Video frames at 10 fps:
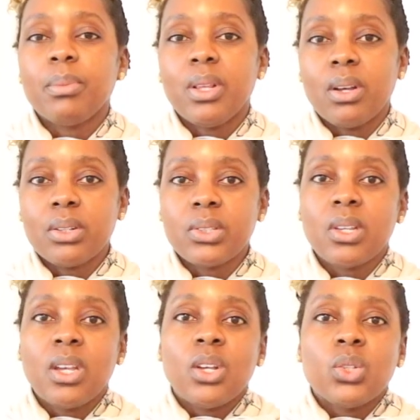blocks.
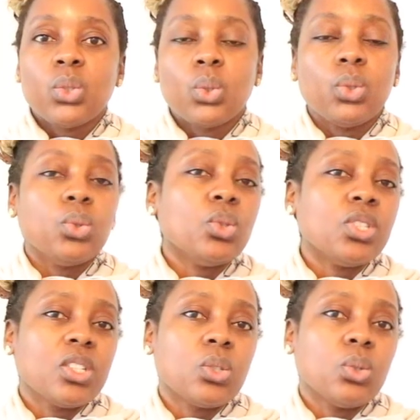So you
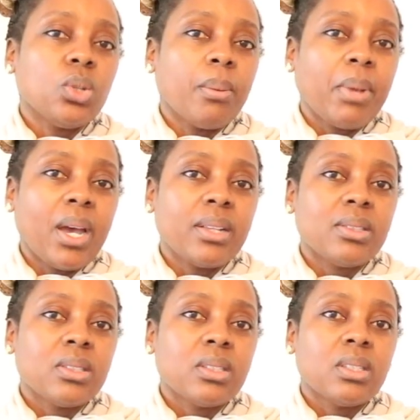just do your
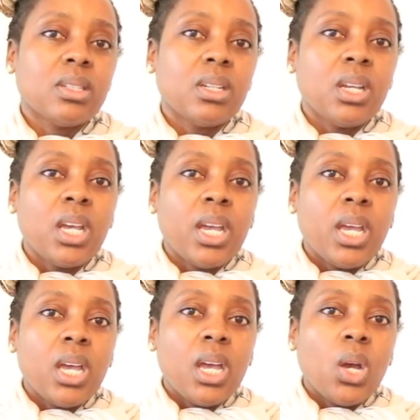math.
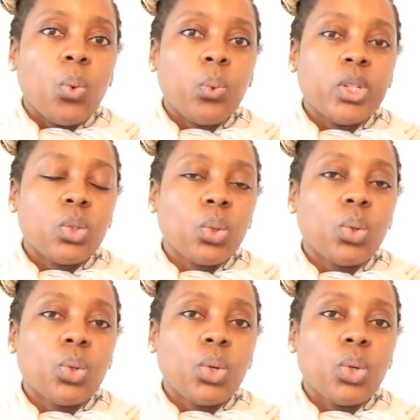We took